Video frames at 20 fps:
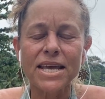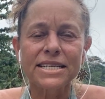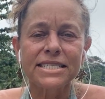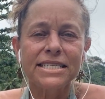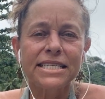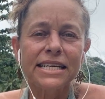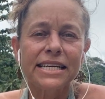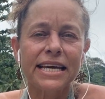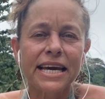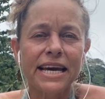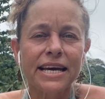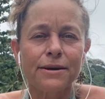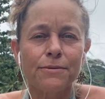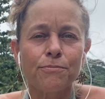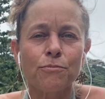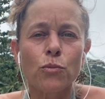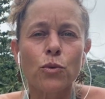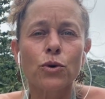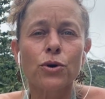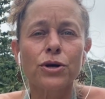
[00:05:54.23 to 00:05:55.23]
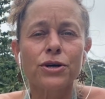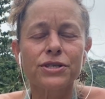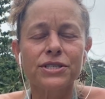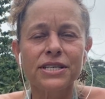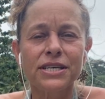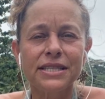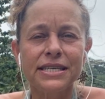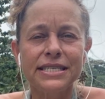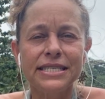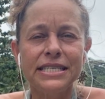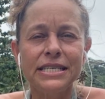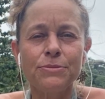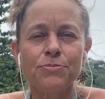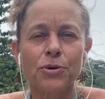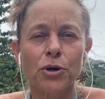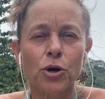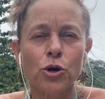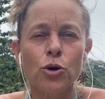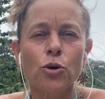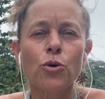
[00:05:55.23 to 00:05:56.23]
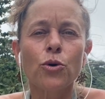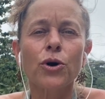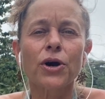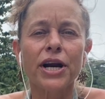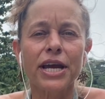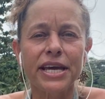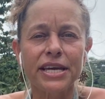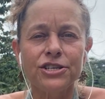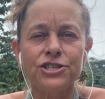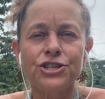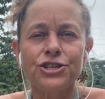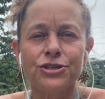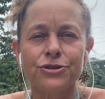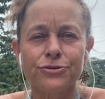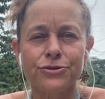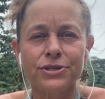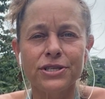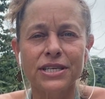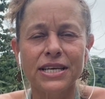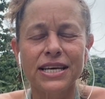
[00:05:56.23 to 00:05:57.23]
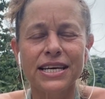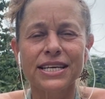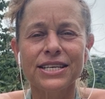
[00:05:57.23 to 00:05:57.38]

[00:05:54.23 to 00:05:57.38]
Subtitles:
to get more to the deeper core issues.